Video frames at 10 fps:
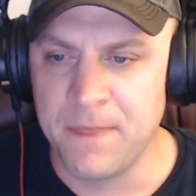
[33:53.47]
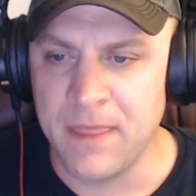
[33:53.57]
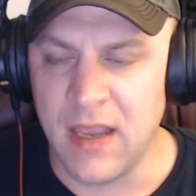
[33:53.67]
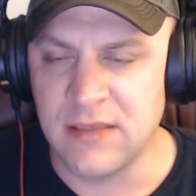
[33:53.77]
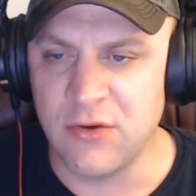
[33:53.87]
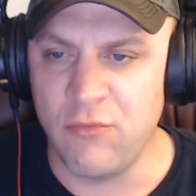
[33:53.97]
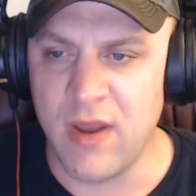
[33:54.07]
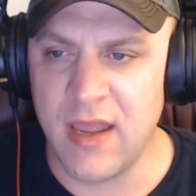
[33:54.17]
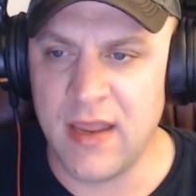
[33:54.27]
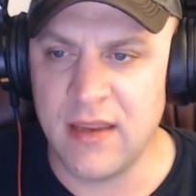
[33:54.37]
It's a
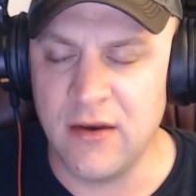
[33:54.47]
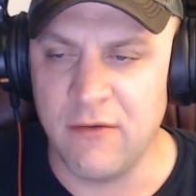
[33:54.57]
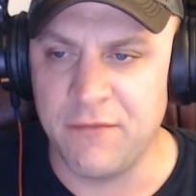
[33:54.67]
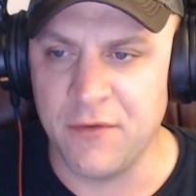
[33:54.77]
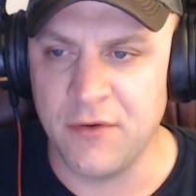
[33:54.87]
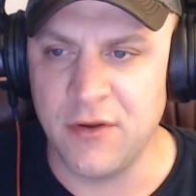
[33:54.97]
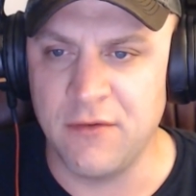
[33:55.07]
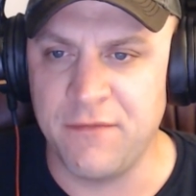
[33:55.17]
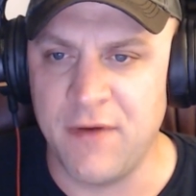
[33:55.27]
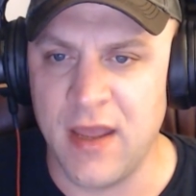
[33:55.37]
way, for you to
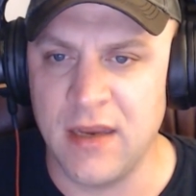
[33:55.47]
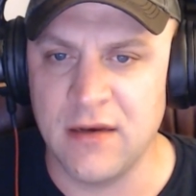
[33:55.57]
find.